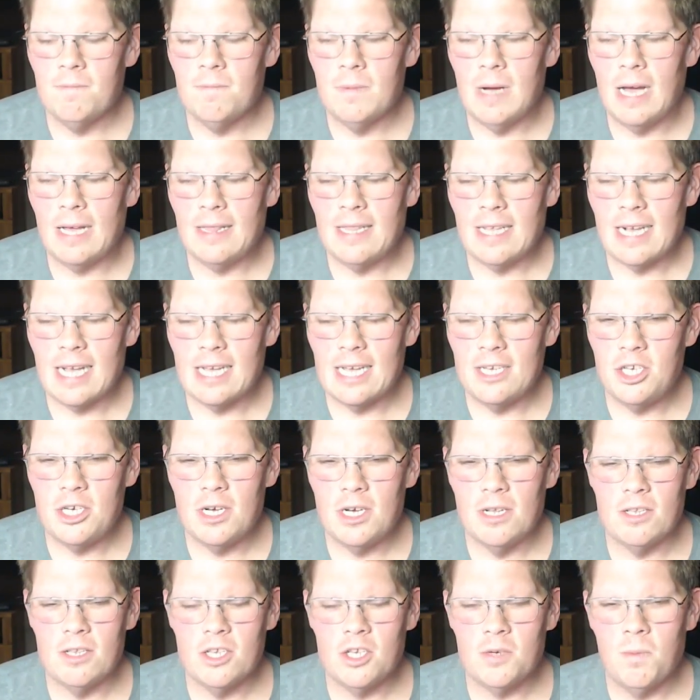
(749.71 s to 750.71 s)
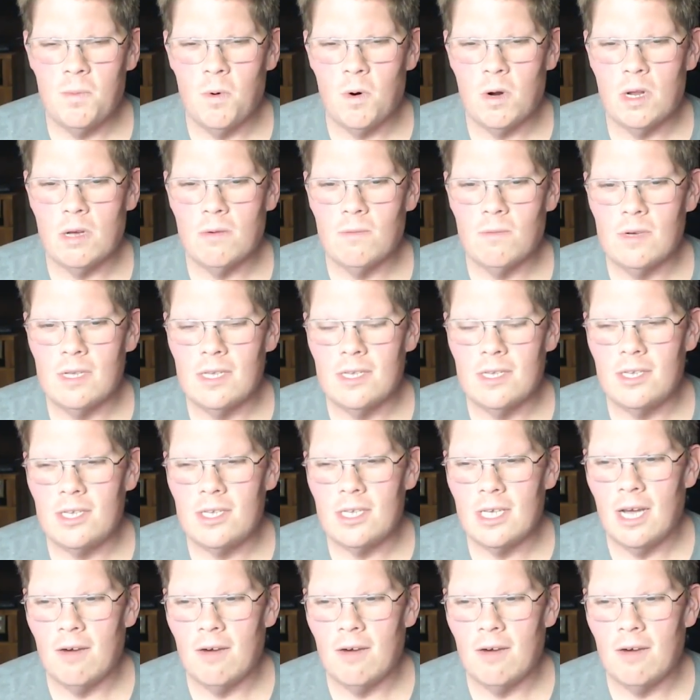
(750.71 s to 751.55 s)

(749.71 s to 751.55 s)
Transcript: I think I shared this morning was